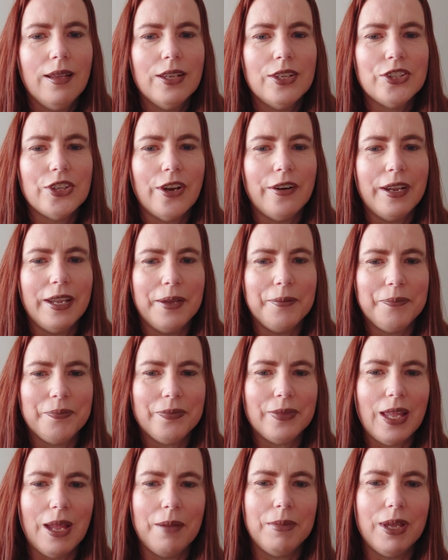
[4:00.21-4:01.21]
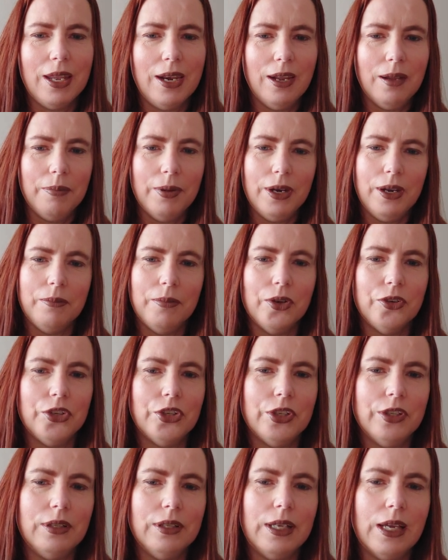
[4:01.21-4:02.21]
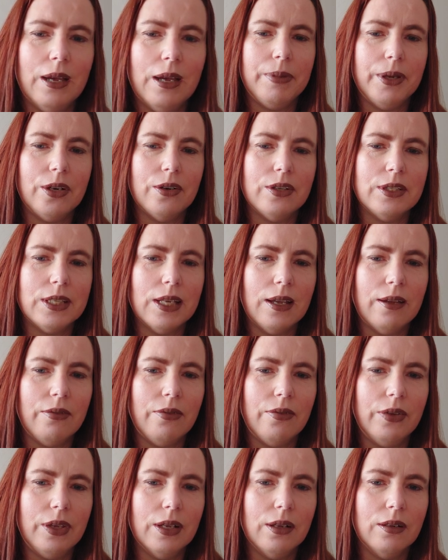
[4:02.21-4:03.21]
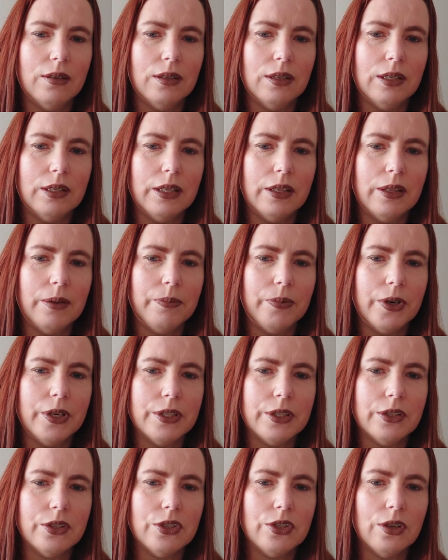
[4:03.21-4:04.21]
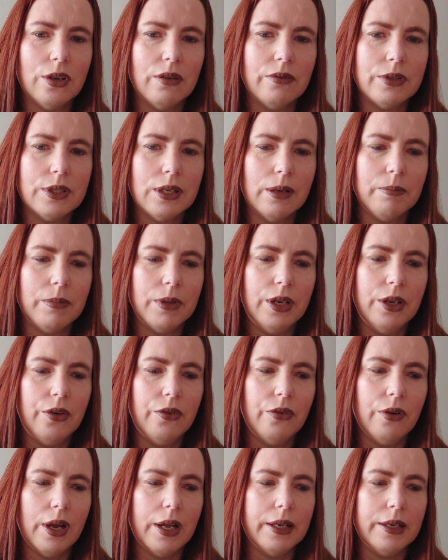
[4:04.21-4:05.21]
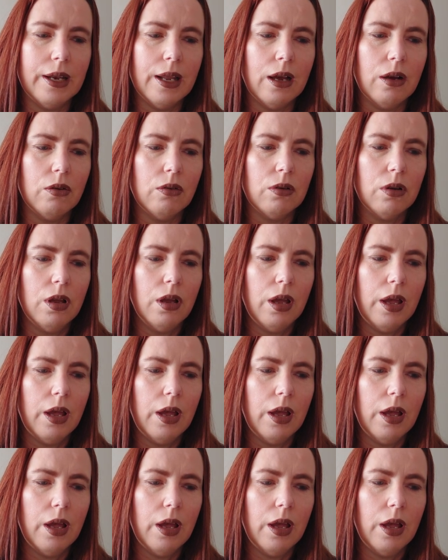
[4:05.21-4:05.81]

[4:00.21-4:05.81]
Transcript: Sorry, I'm getting a bit emotional because I feel the presence of somebody right now.